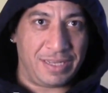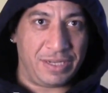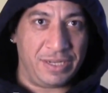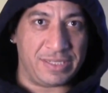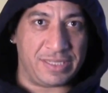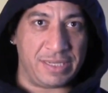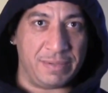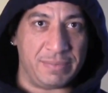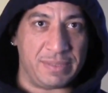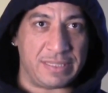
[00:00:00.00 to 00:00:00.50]
You
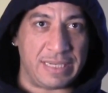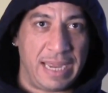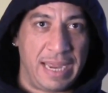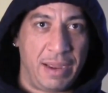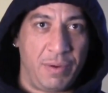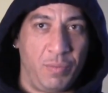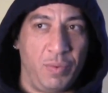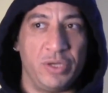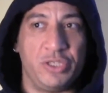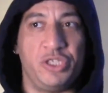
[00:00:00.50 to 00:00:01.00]
see what I'm
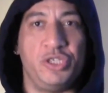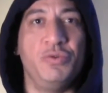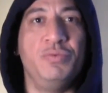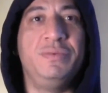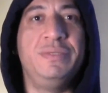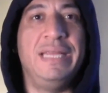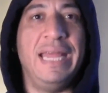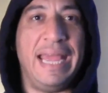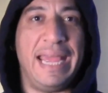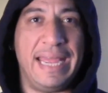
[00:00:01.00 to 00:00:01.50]
saying? What you
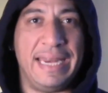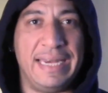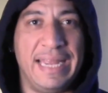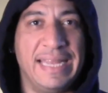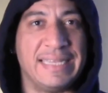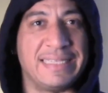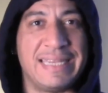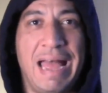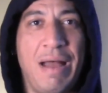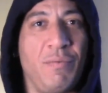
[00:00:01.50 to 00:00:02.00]
did
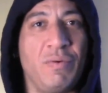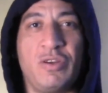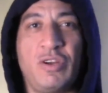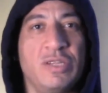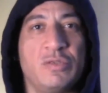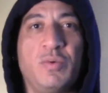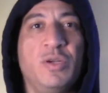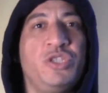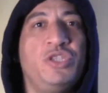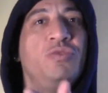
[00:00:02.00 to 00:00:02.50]
is not,
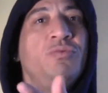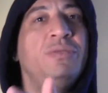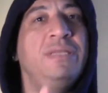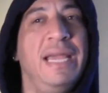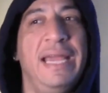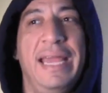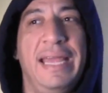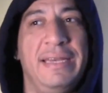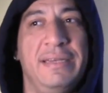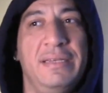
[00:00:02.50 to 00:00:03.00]
because what you
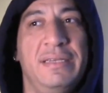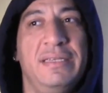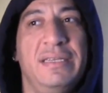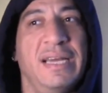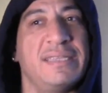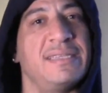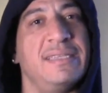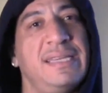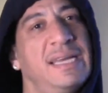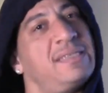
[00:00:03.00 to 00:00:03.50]
did
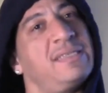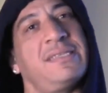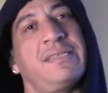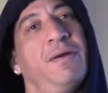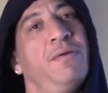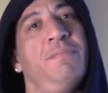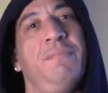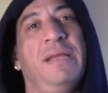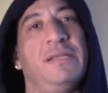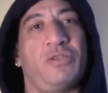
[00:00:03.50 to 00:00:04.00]
doesn't
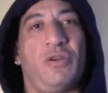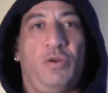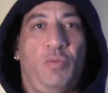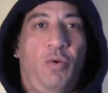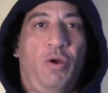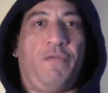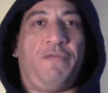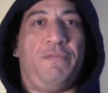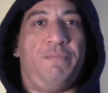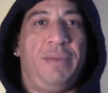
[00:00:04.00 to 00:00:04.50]
necessarily mean it's going to
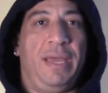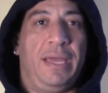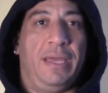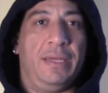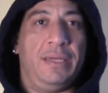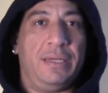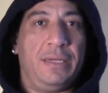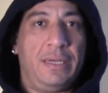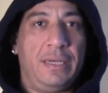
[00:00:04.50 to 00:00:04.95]
work for me.